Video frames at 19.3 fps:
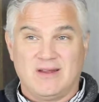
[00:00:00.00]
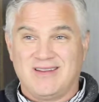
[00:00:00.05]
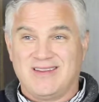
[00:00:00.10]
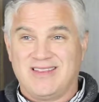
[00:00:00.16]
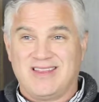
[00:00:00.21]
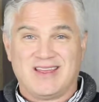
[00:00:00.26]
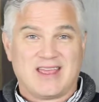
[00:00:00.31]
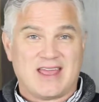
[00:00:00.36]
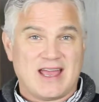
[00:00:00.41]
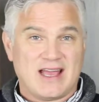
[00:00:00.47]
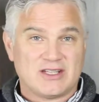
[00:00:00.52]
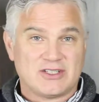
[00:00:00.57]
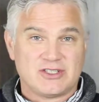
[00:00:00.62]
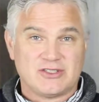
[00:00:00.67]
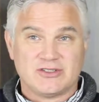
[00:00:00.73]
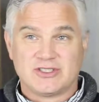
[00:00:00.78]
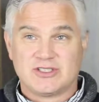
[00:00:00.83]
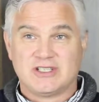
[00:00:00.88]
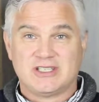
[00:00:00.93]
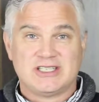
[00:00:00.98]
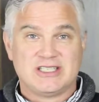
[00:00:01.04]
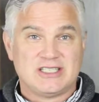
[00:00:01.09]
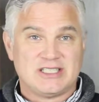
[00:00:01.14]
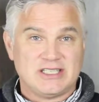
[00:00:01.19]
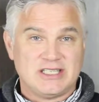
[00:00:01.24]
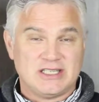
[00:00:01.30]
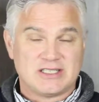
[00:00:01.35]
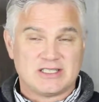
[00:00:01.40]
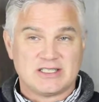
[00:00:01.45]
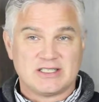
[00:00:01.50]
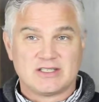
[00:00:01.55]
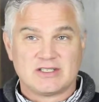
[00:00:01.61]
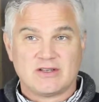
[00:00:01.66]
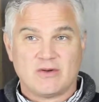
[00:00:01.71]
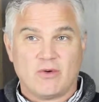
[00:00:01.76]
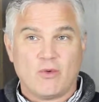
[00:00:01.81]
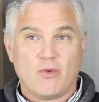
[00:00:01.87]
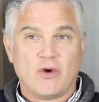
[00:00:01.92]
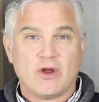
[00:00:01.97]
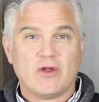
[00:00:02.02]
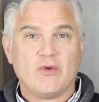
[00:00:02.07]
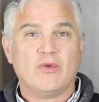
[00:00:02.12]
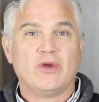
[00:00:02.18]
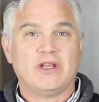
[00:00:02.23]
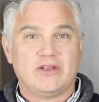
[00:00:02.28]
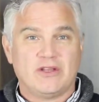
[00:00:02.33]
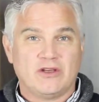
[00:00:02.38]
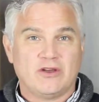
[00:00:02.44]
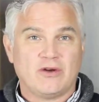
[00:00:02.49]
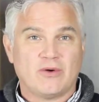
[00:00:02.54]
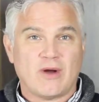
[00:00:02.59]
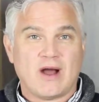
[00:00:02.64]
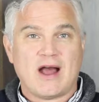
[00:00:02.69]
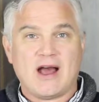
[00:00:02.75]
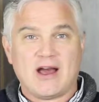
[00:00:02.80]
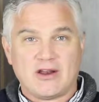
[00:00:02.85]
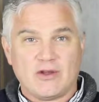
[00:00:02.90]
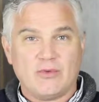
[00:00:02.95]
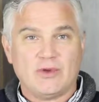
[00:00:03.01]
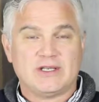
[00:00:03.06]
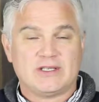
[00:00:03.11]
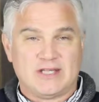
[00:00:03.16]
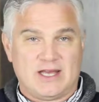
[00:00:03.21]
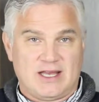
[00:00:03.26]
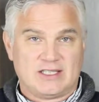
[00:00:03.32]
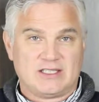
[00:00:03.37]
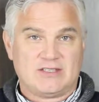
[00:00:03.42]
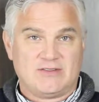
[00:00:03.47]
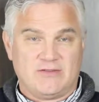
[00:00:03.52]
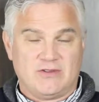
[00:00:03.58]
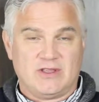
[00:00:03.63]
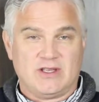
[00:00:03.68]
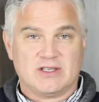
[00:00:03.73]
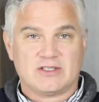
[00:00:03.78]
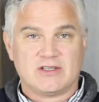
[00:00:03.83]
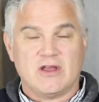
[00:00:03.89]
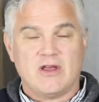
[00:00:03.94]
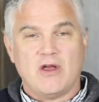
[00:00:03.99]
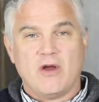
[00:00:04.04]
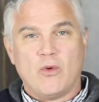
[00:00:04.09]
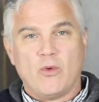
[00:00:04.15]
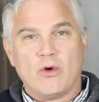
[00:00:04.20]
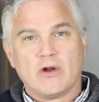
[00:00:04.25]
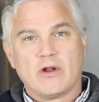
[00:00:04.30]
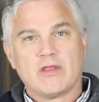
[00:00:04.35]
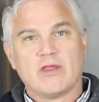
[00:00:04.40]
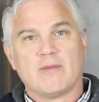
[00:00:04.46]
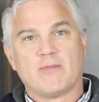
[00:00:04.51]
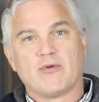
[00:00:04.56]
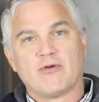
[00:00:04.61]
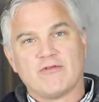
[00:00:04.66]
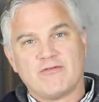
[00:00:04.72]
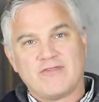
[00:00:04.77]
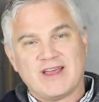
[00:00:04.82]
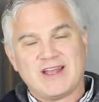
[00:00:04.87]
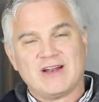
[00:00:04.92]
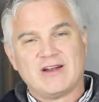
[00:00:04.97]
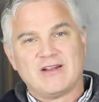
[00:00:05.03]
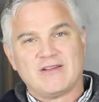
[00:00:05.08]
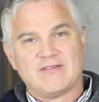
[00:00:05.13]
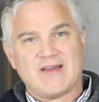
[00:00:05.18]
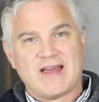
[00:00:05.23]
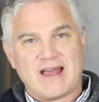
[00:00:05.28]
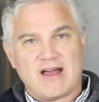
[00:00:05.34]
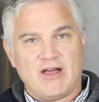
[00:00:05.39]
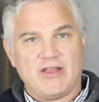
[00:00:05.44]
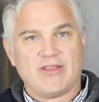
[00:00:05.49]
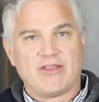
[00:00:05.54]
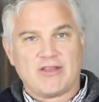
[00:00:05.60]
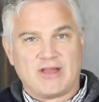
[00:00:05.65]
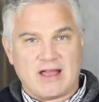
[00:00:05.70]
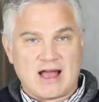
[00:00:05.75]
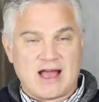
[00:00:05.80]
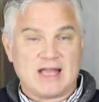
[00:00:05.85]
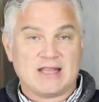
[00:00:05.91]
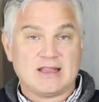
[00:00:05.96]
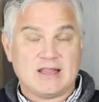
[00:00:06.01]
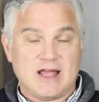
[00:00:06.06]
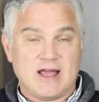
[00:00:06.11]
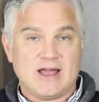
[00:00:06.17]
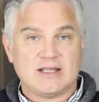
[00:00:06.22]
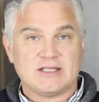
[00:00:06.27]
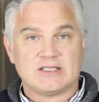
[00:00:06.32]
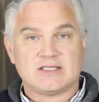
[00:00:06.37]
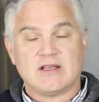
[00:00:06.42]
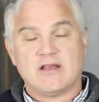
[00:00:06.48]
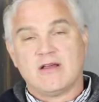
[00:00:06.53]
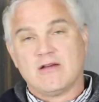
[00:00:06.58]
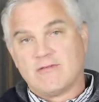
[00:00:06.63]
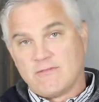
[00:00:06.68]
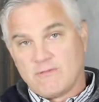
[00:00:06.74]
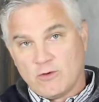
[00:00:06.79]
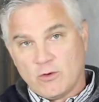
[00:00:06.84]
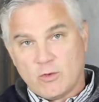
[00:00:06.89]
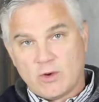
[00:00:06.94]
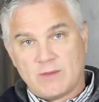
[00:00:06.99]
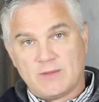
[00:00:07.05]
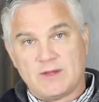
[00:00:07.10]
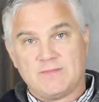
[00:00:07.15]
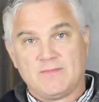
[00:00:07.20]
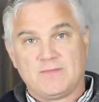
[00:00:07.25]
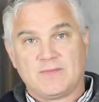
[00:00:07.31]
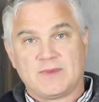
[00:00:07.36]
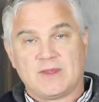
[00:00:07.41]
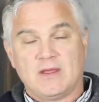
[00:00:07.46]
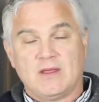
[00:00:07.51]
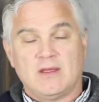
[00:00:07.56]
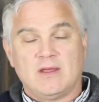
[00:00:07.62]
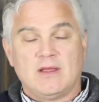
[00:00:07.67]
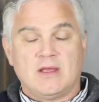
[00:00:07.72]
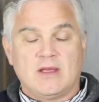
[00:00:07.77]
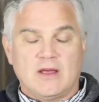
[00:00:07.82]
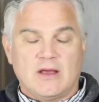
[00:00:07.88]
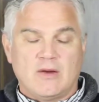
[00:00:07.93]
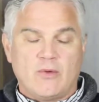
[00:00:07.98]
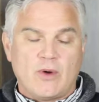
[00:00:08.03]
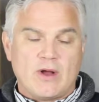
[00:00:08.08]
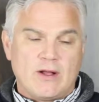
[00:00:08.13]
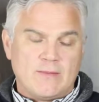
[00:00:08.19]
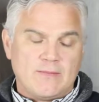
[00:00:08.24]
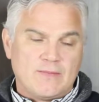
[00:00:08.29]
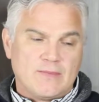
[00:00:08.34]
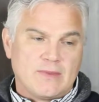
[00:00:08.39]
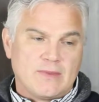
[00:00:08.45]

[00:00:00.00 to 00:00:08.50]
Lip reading: The cancers, the diseases. What do we do? How do we test for this? What are the preventative health guidelines for women? Well,